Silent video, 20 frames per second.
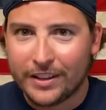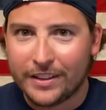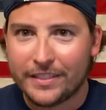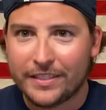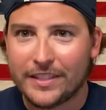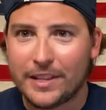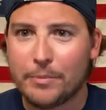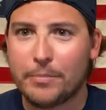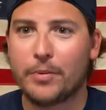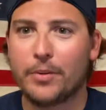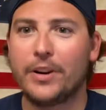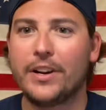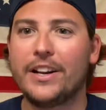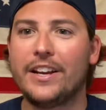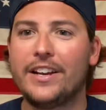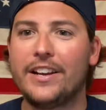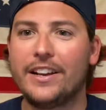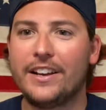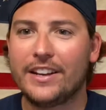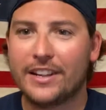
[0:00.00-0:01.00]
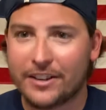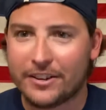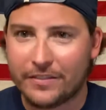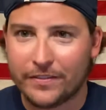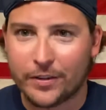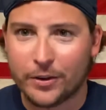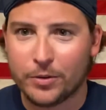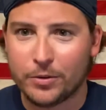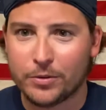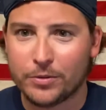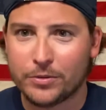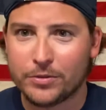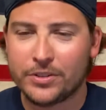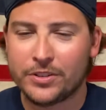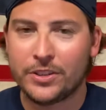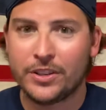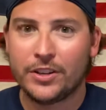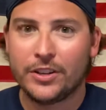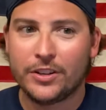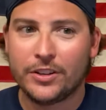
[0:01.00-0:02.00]
They bring in Nick Foles,
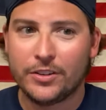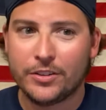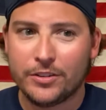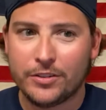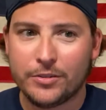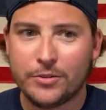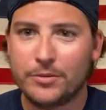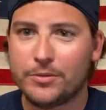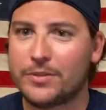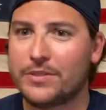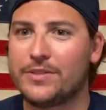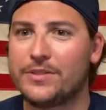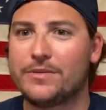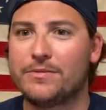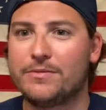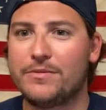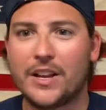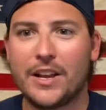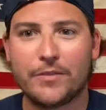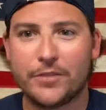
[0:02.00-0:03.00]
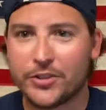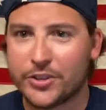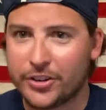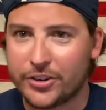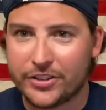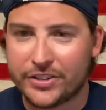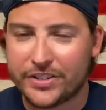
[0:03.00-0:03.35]
who's never started a